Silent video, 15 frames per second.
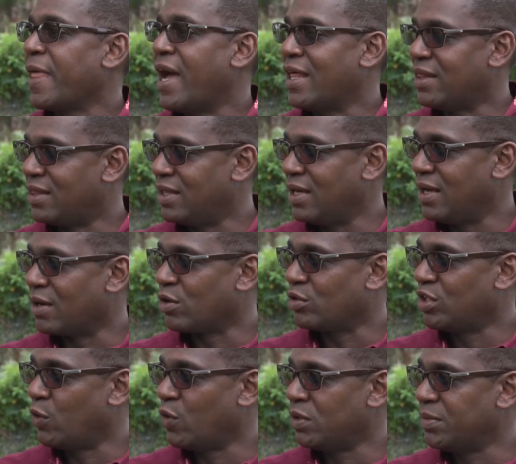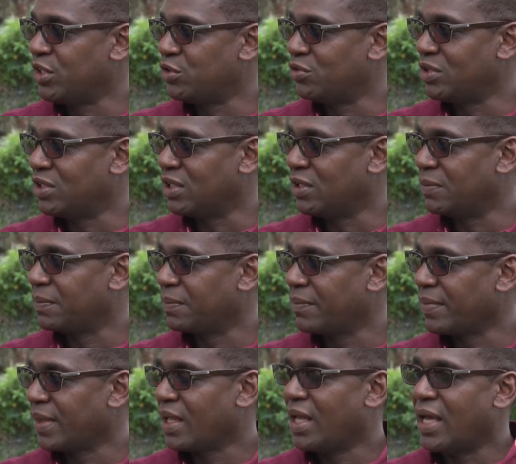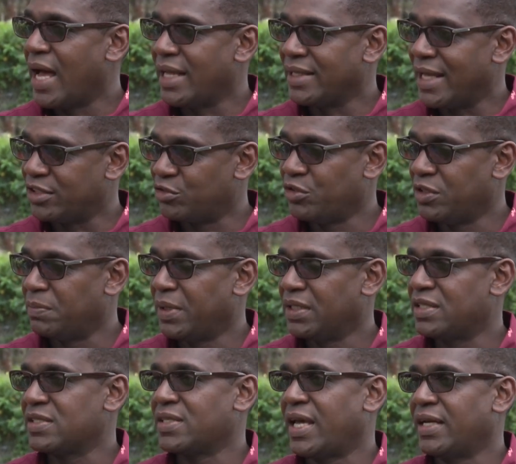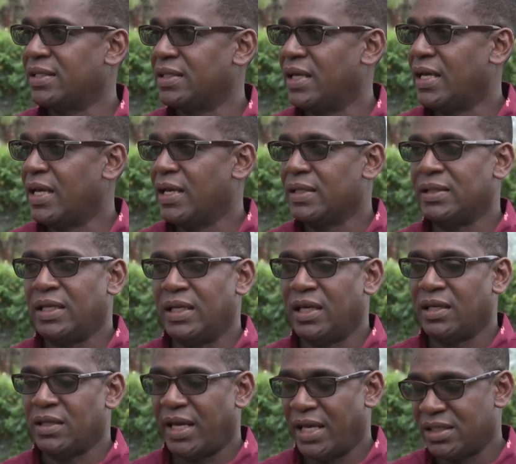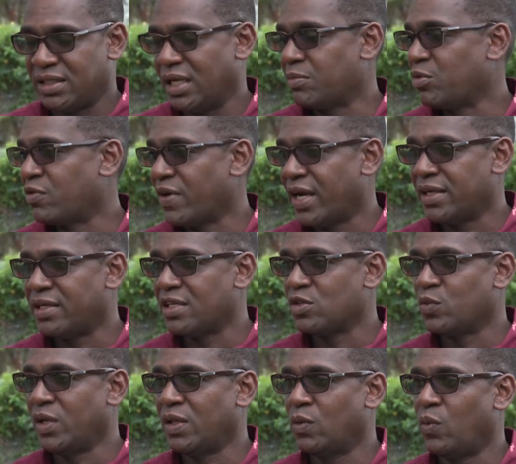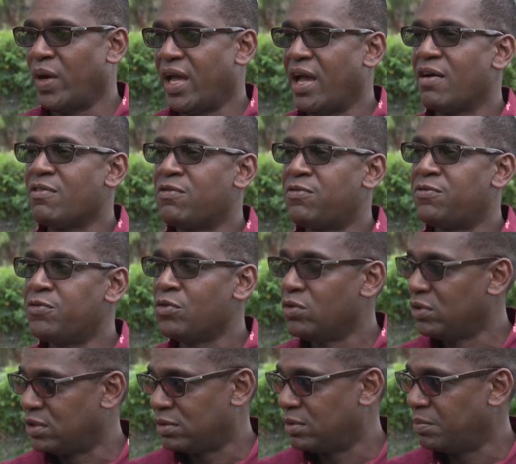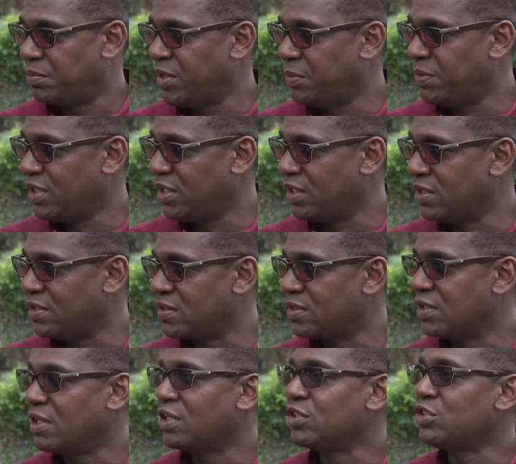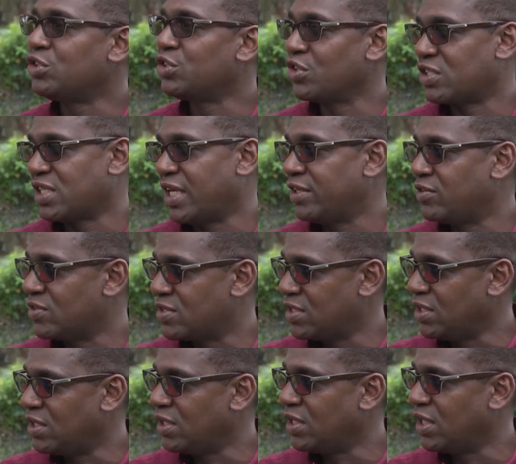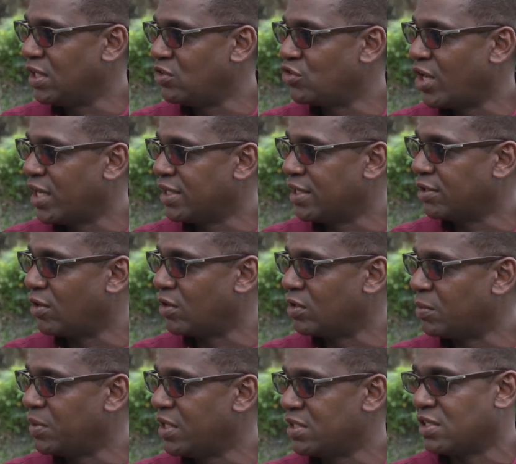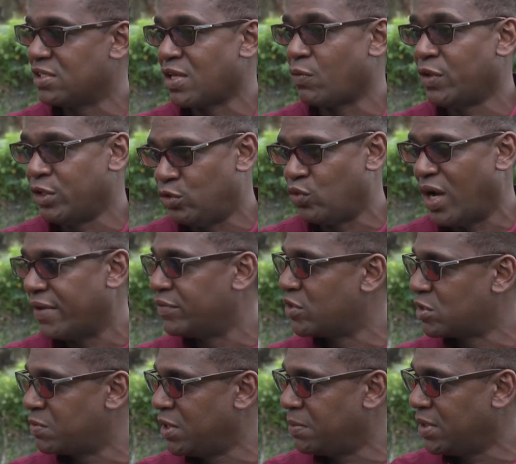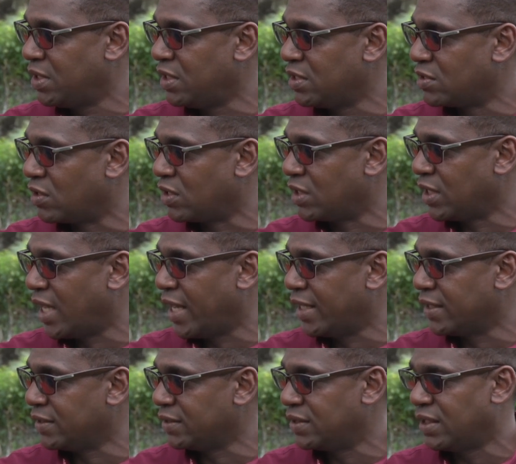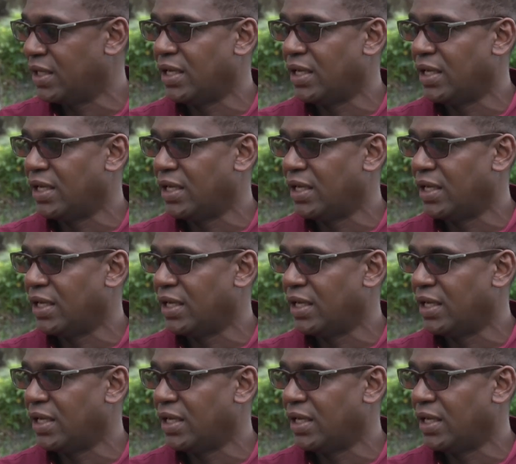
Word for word: And there they will be treated. At that treatment site, the healthcare providers will wear full PPEs, right. just like you see in China and other places. And we do have those PPEs on island.